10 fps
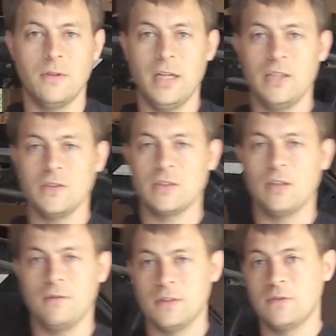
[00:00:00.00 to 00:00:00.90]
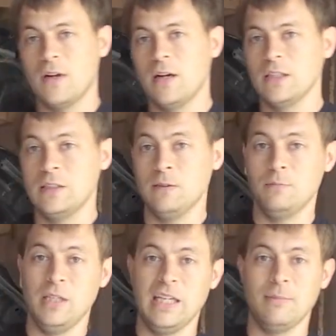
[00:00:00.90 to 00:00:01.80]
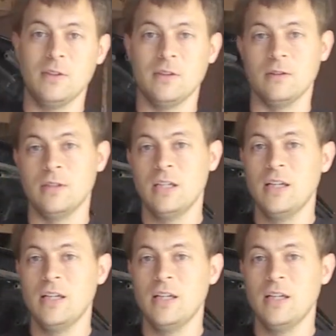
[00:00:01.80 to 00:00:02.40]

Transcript: financial stuff as far as being able to